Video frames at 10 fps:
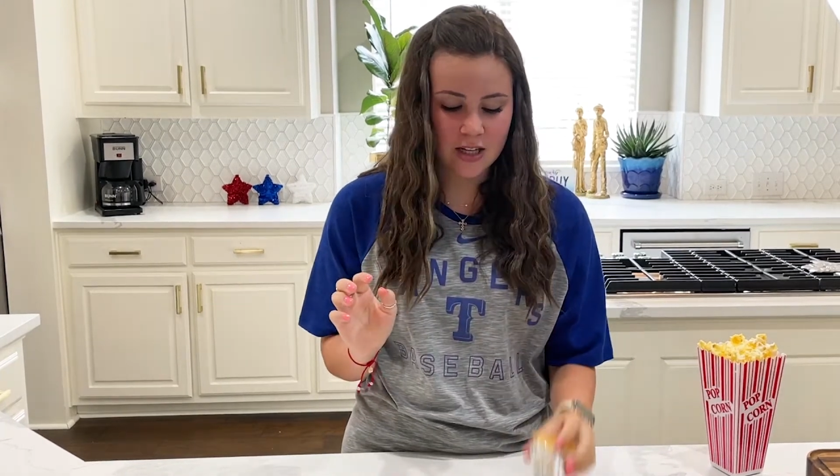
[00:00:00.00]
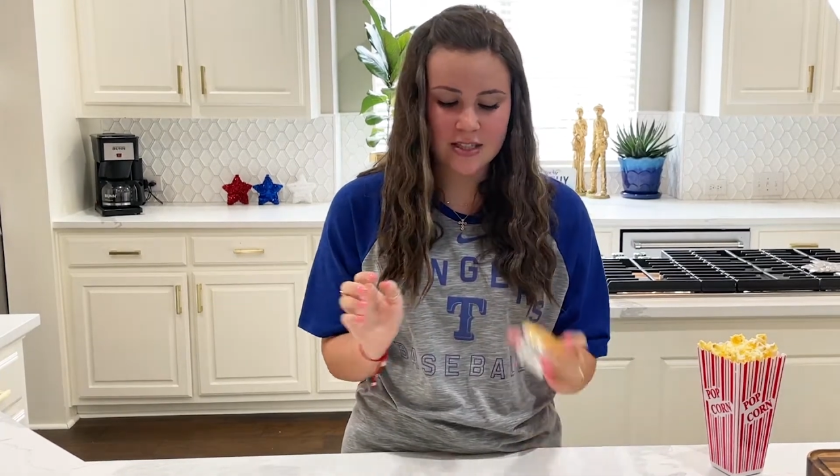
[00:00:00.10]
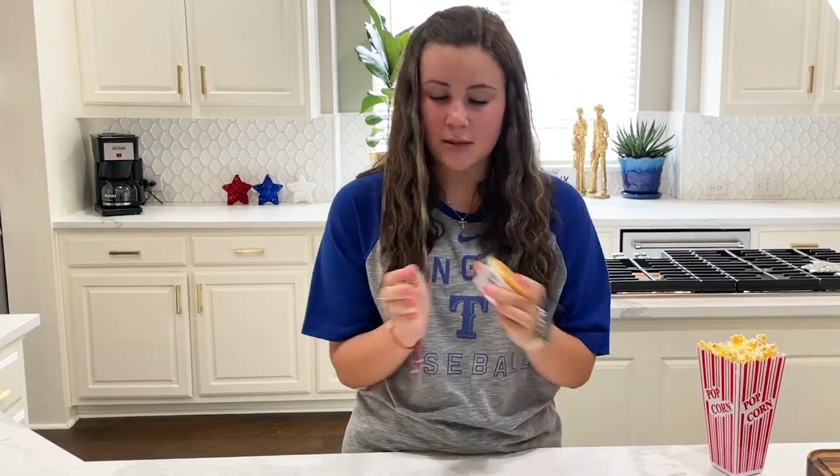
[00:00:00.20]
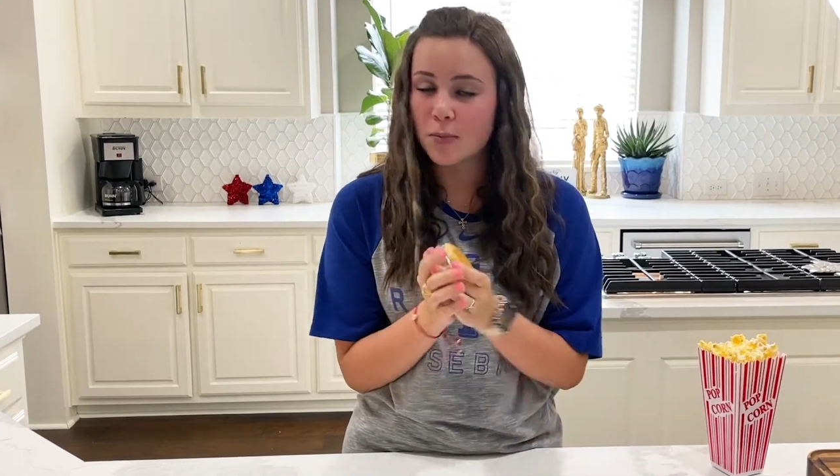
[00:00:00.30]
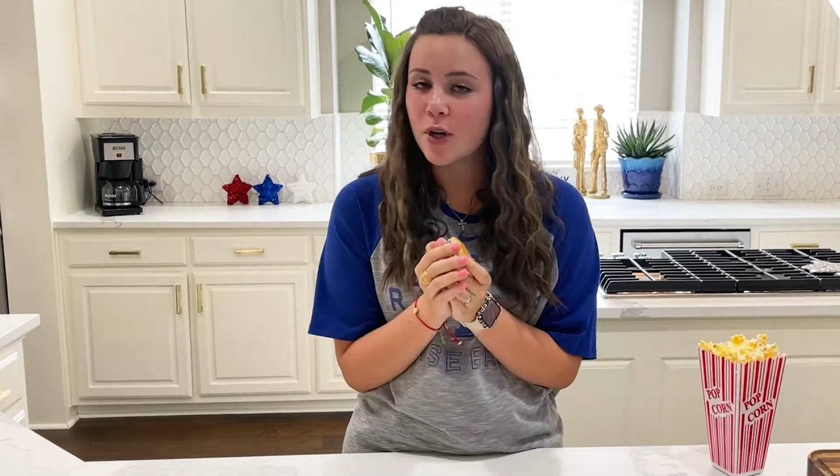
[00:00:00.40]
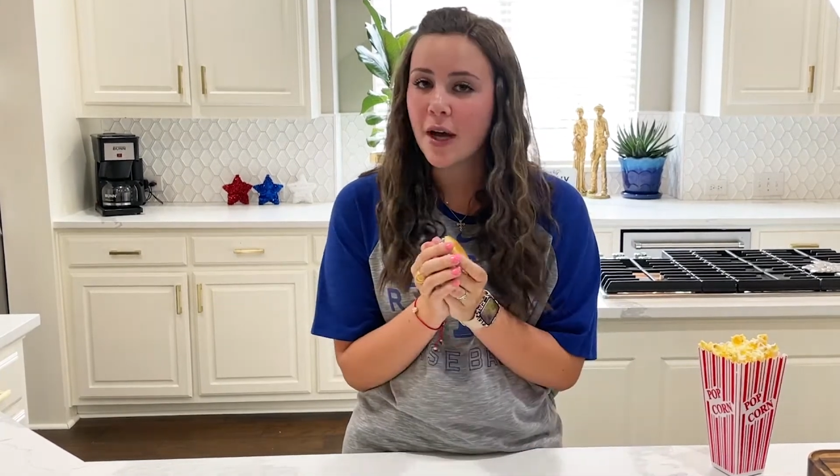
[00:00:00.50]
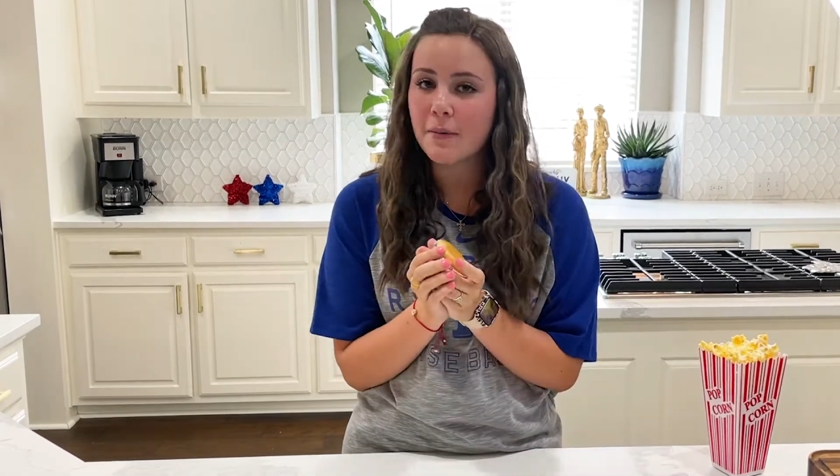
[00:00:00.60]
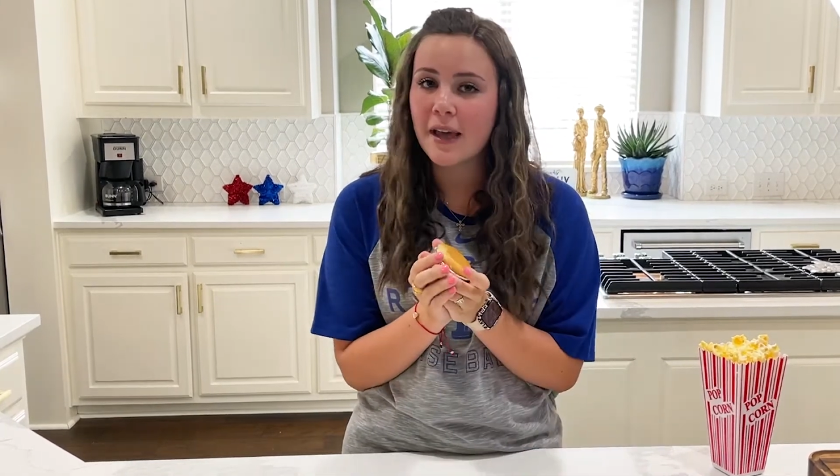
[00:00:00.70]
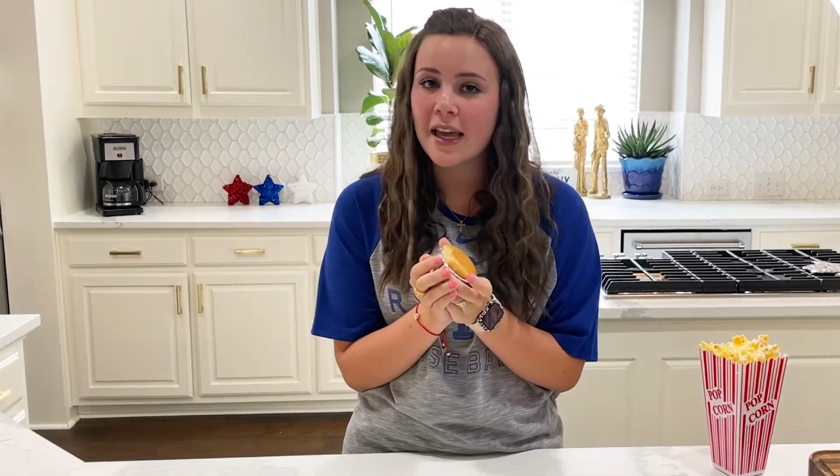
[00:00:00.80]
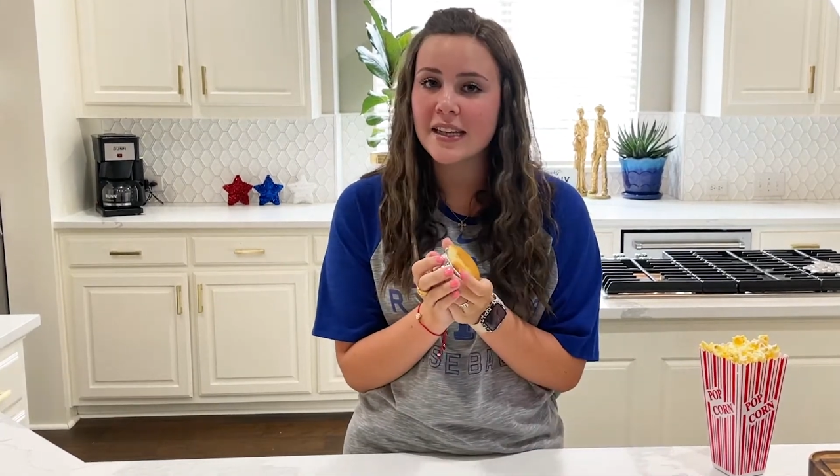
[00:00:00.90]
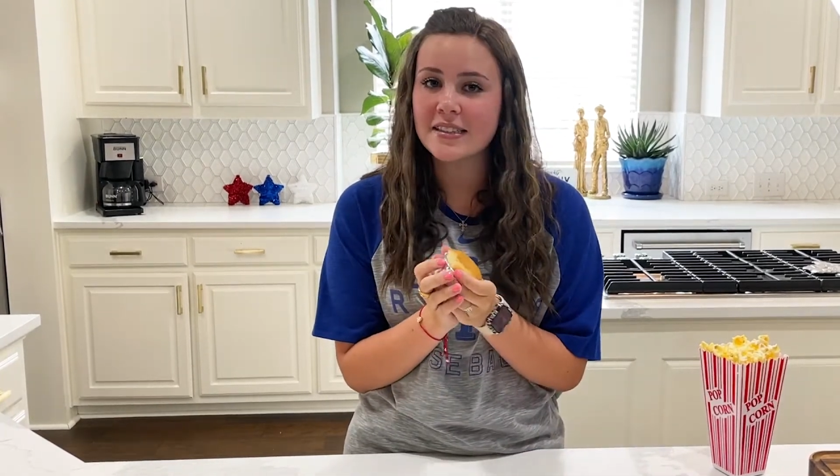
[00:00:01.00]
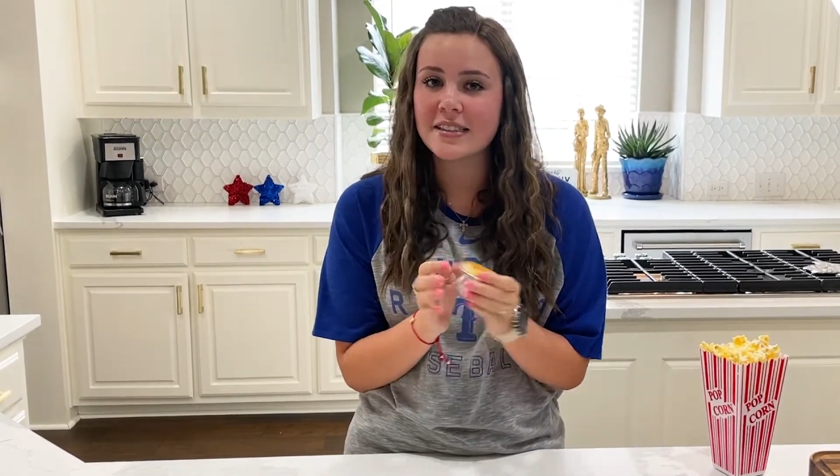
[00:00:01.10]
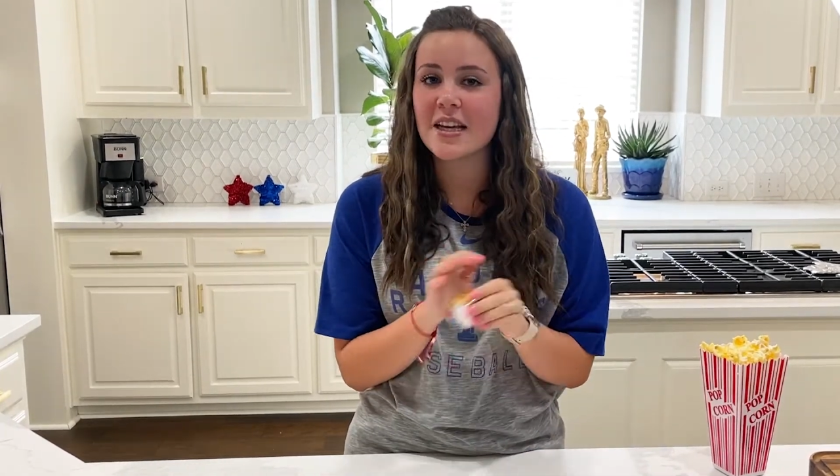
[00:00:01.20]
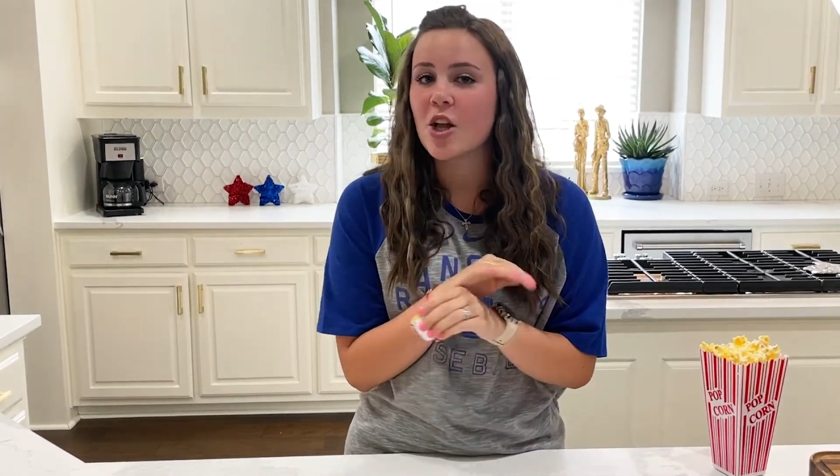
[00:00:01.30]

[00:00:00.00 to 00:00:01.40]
simple cupcakes